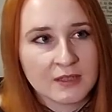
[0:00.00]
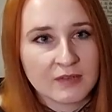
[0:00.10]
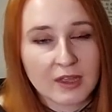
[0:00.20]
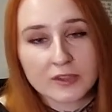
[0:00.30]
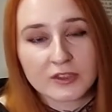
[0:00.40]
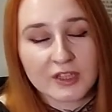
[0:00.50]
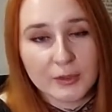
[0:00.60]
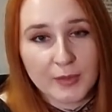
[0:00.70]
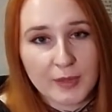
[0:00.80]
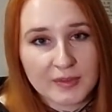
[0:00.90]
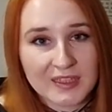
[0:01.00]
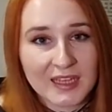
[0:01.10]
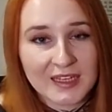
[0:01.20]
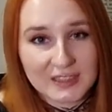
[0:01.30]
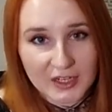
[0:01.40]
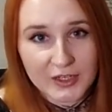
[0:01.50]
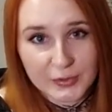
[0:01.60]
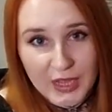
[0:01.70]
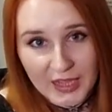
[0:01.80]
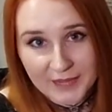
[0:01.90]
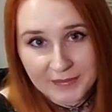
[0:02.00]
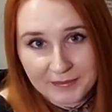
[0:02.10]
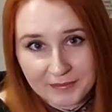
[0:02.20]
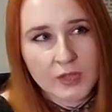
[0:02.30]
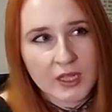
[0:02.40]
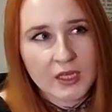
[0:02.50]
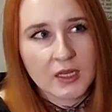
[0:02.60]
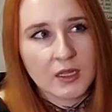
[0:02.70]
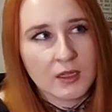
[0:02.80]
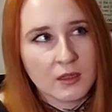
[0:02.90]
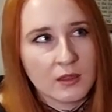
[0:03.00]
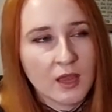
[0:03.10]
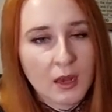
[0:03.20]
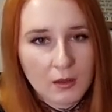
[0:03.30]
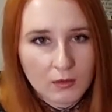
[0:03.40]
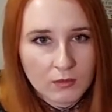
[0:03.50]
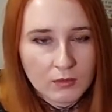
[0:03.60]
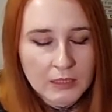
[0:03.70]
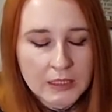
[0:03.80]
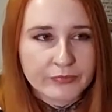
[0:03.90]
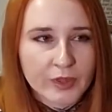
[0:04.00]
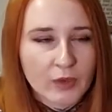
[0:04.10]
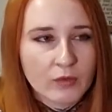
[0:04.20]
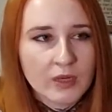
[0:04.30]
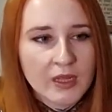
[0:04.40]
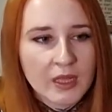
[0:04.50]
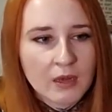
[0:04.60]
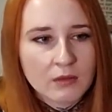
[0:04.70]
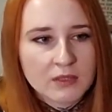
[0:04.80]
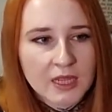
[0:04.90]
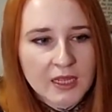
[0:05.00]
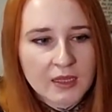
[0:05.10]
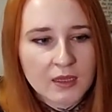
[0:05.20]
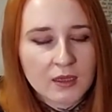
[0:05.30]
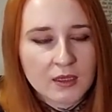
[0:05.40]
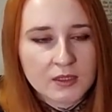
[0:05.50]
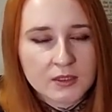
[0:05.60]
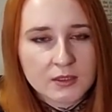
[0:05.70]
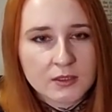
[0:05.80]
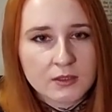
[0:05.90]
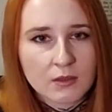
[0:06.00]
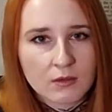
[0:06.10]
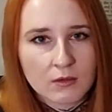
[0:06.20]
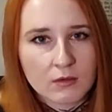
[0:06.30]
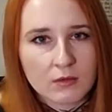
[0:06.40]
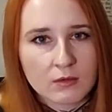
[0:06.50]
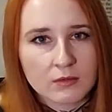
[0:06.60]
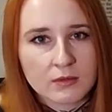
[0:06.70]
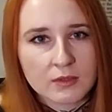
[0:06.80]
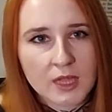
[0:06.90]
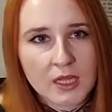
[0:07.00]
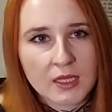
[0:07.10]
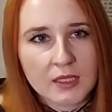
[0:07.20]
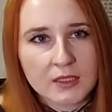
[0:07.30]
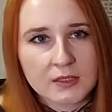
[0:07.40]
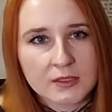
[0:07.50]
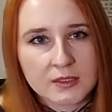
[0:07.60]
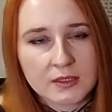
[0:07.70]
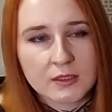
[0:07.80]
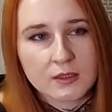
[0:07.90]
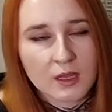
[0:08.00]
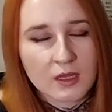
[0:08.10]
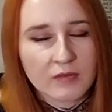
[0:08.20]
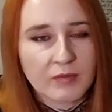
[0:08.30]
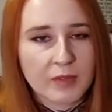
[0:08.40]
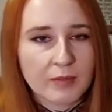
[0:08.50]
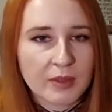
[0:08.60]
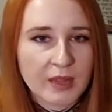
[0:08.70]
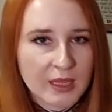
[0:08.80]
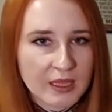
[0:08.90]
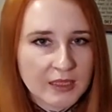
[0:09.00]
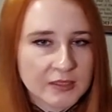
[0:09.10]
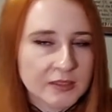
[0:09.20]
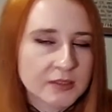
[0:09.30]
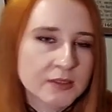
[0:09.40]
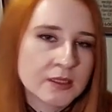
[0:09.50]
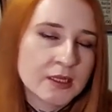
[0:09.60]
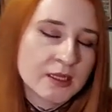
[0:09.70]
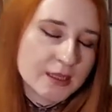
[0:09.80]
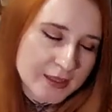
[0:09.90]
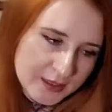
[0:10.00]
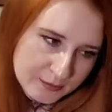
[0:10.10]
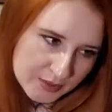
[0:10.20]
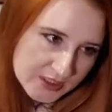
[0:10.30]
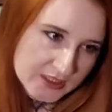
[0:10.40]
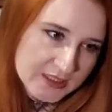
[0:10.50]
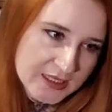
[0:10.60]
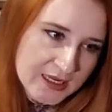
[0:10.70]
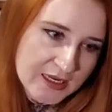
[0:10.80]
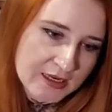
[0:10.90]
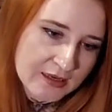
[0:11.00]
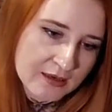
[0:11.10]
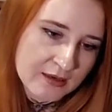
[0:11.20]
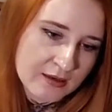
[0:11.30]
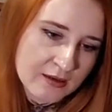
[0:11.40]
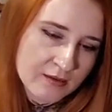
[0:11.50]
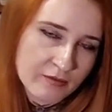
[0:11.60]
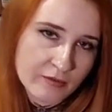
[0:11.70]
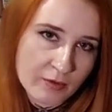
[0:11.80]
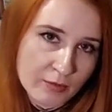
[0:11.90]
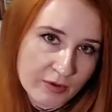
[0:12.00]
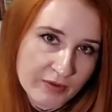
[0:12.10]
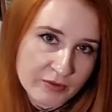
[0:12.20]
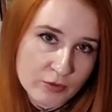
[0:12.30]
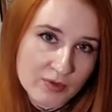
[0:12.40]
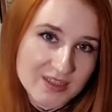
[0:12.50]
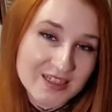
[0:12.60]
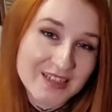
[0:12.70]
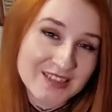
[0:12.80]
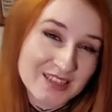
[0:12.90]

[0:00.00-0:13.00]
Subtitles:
faster than you'd be able to get an entire new deck. So then yellow, the only yellow deck I saw that is still kind of being played in BT10 from previous formats is